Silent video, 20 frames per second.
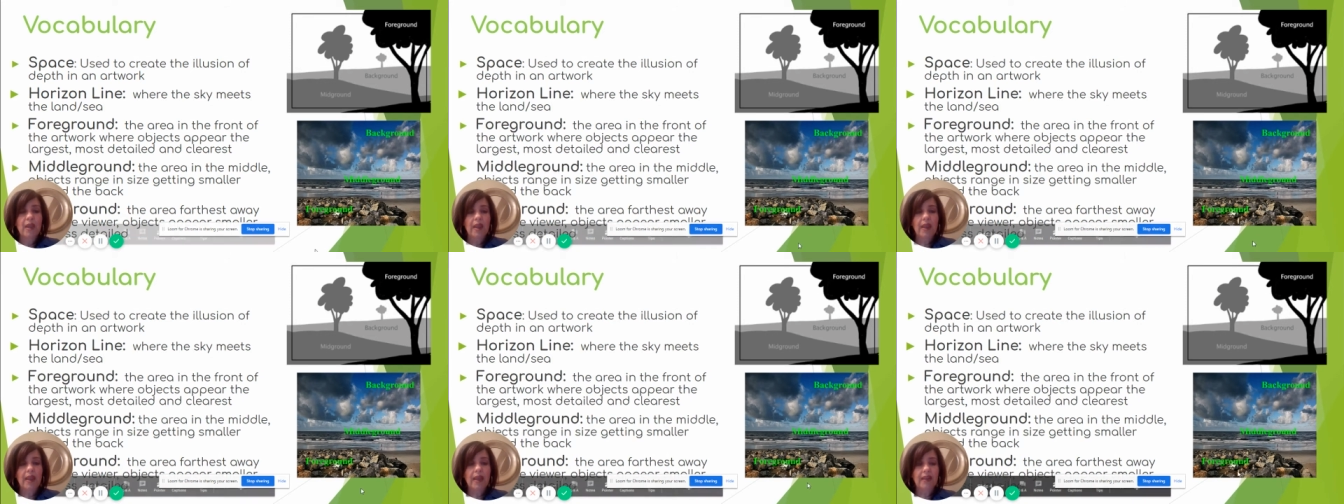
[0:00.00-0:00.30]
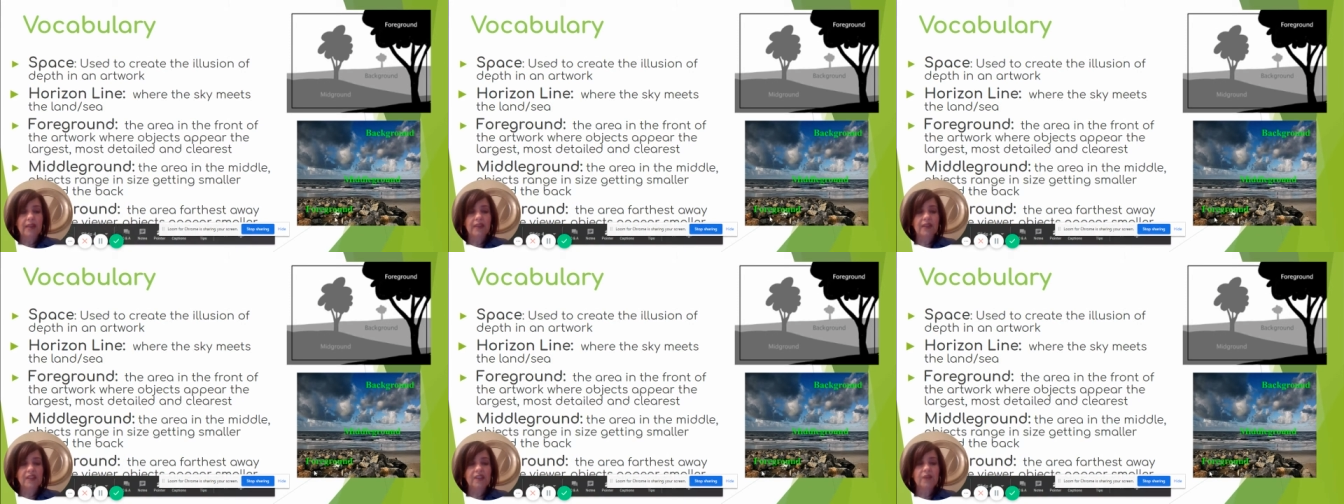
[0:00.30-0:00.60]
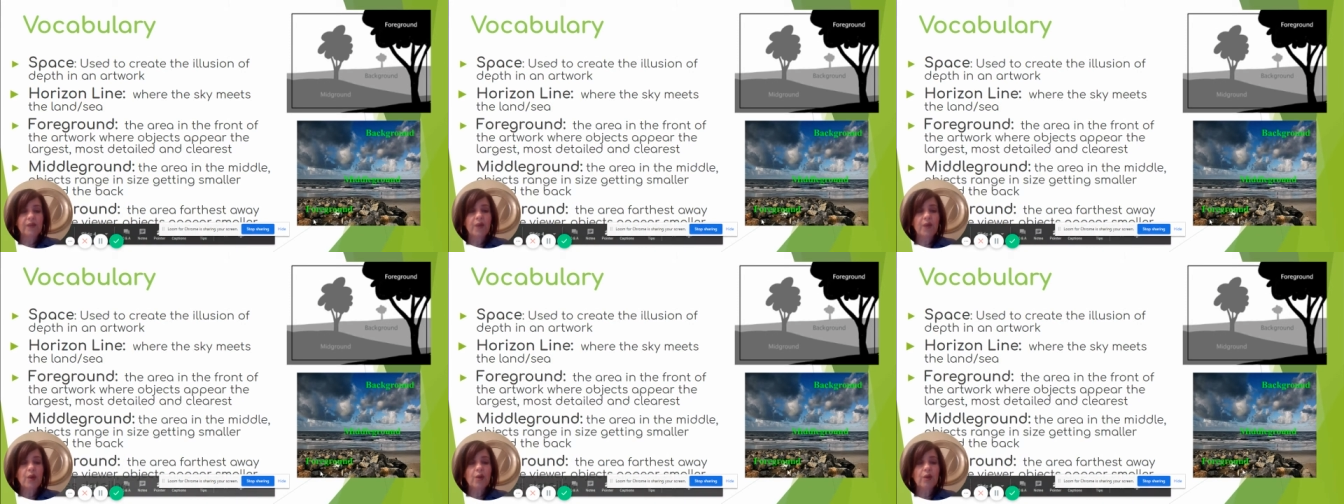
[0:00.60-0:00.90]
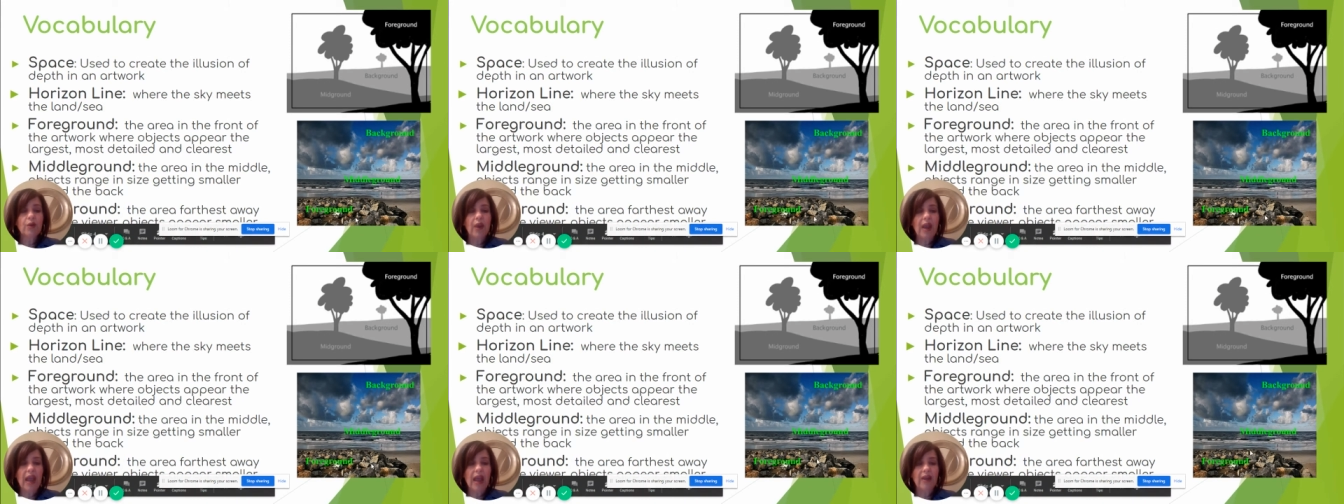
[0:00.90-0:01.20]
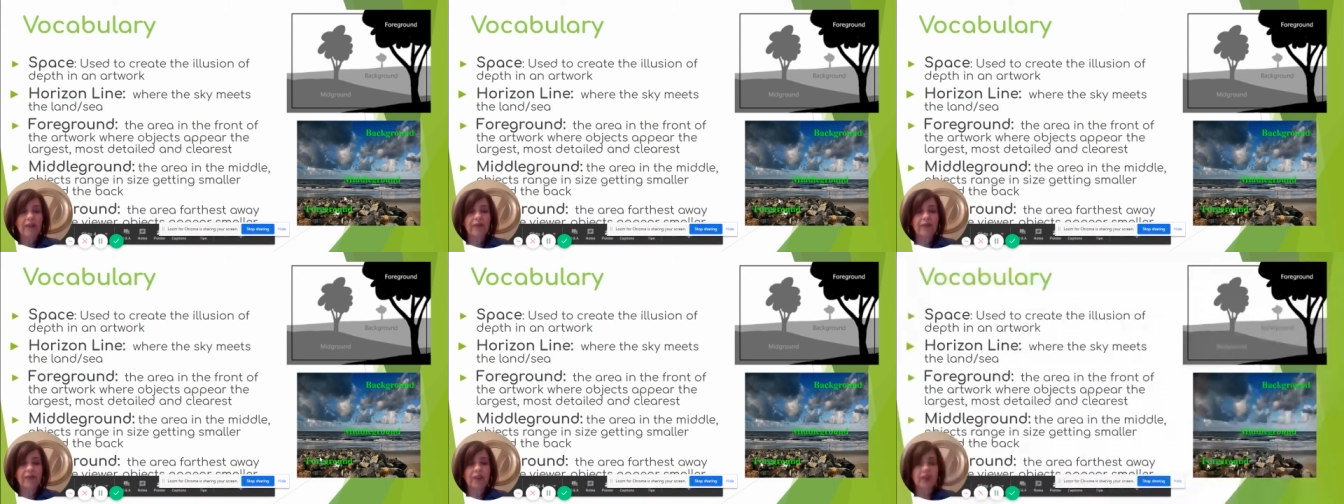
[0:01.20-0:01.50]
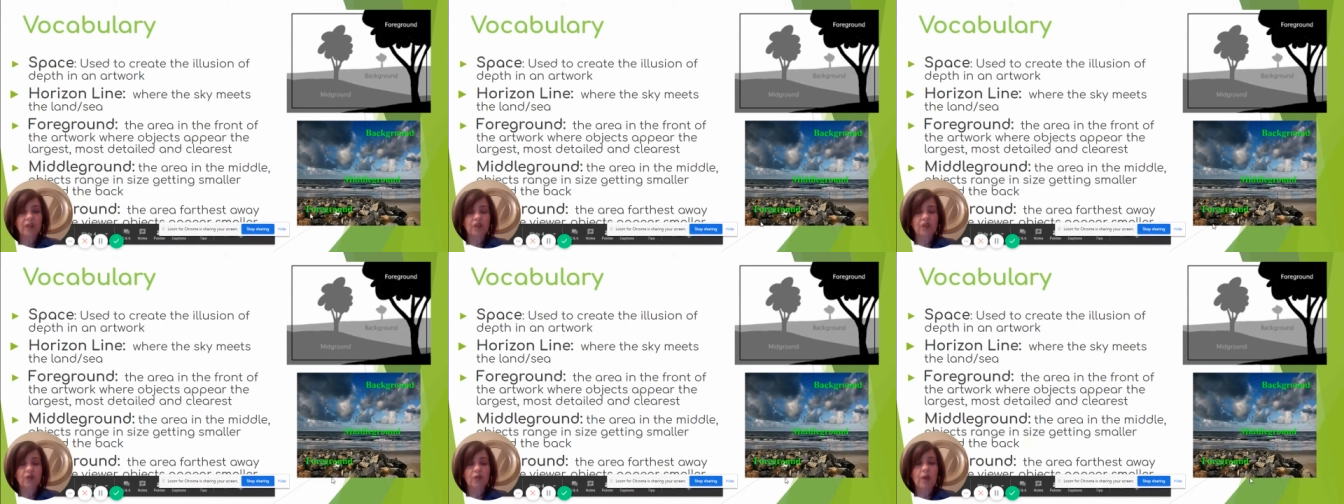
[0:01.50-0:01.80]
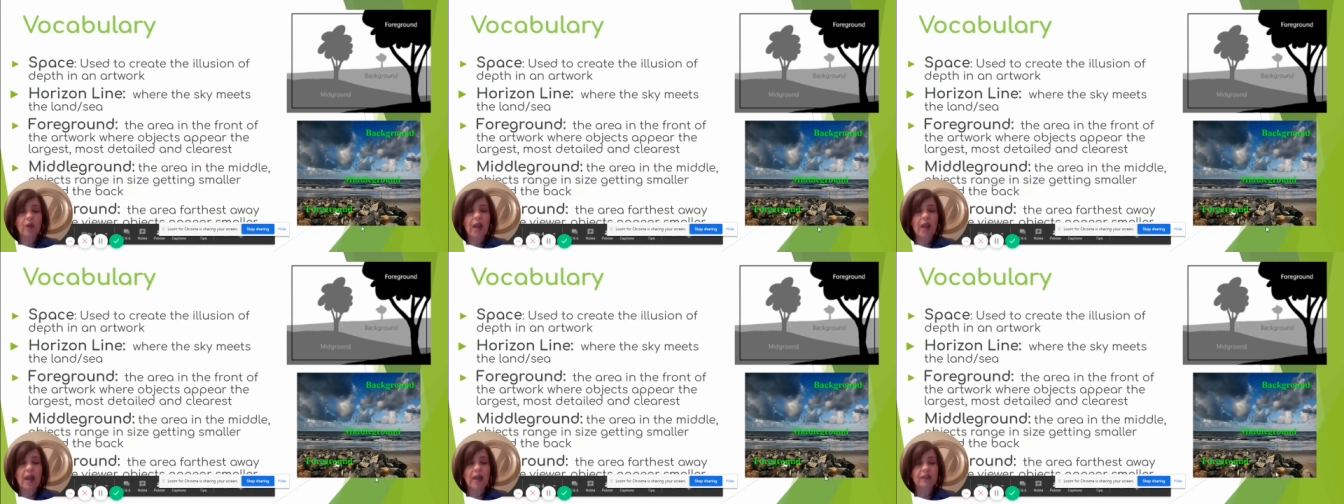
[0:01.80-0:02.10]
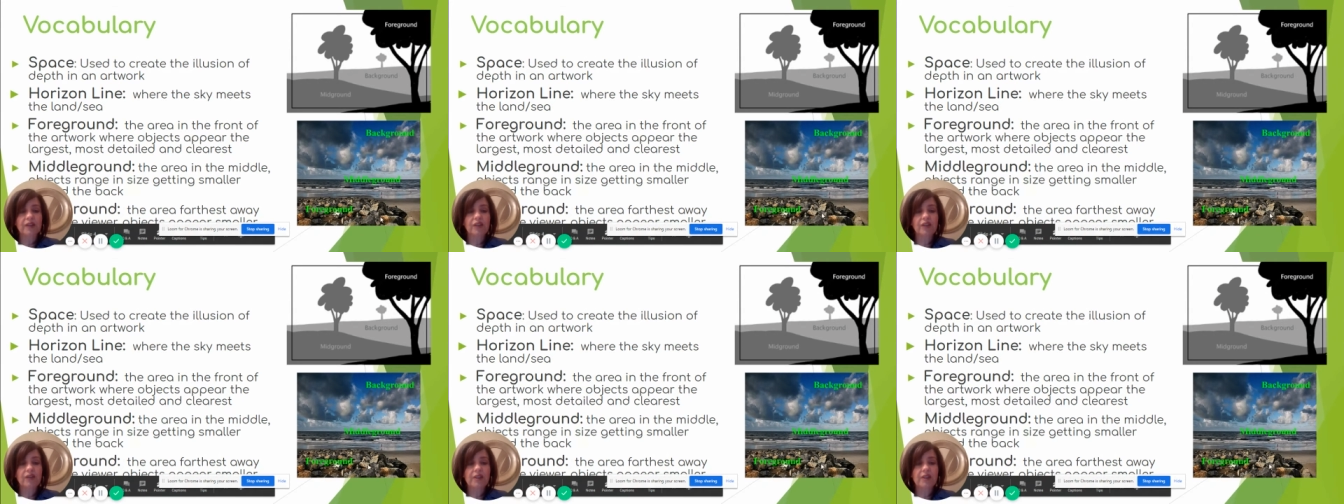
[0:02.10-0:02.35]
and in this photograph, there's rocks.